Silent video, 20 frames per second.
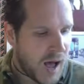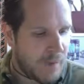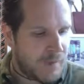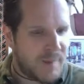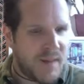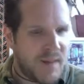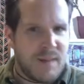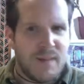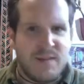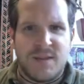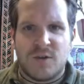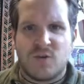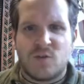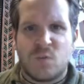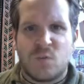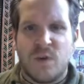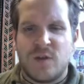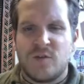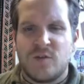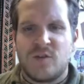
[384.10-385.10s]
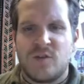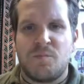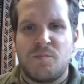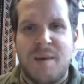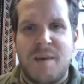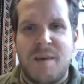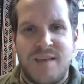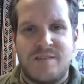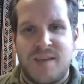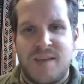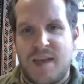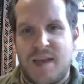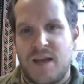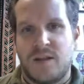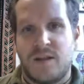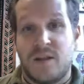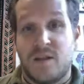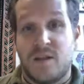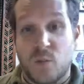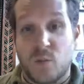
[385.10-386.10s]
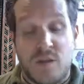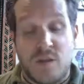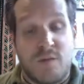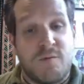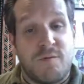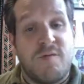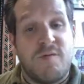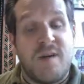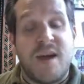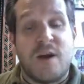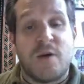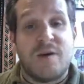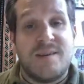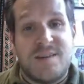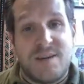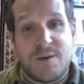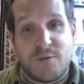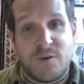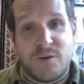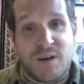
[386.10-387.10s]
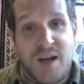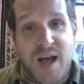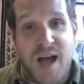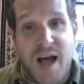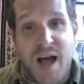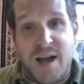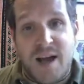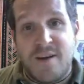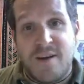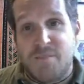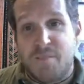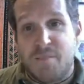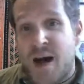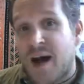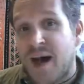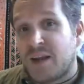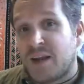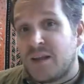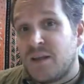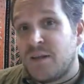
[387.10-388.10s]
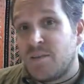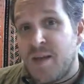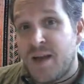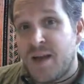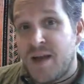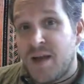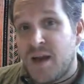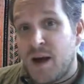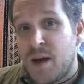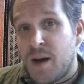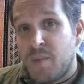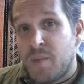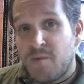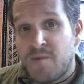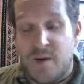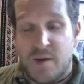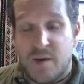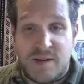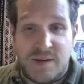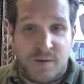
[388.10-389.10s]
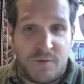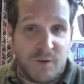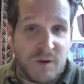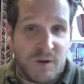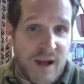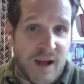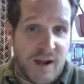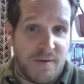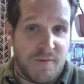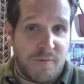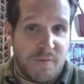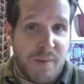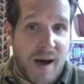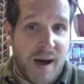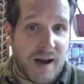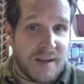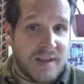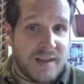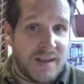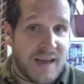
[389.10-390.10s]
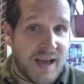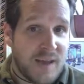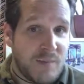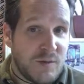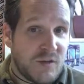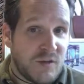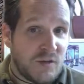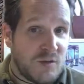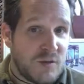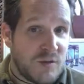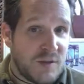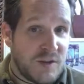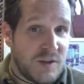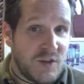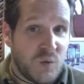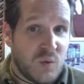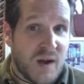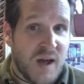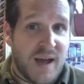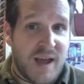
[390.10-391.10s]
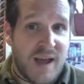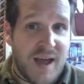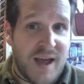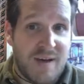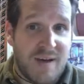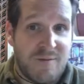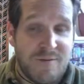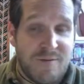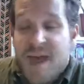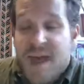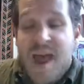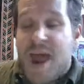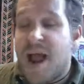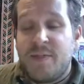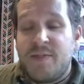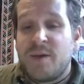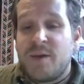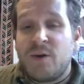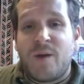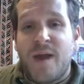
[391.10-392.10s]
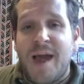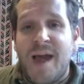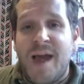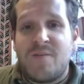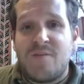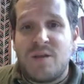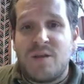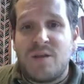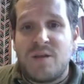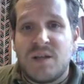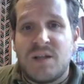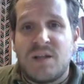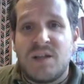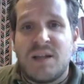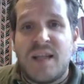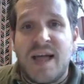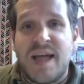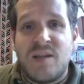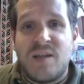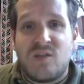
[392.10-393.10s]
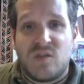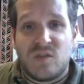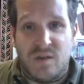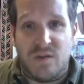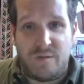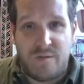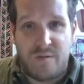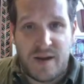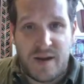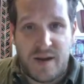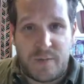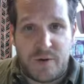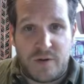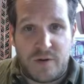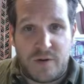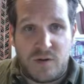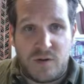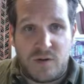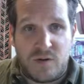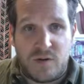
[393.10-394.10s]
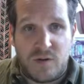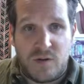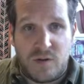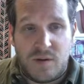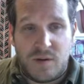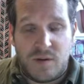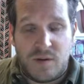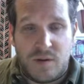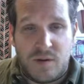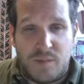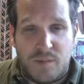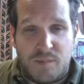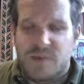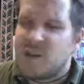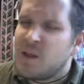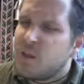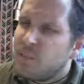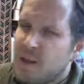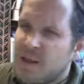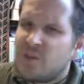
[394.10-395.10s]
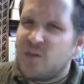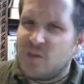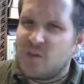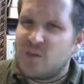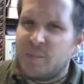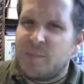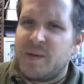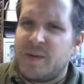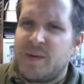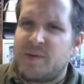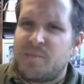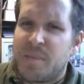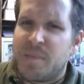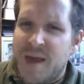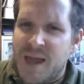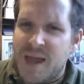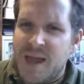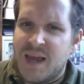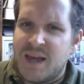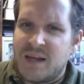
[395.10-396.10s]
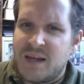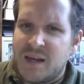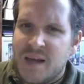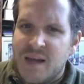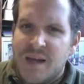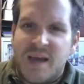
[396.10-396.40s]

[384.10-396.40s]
Maybe there's weird space aliens with a very different kind of bodily makeup, a very different kind of body chemistry than you and I have. And they don't have anything like C fibers, but they might still be in pain.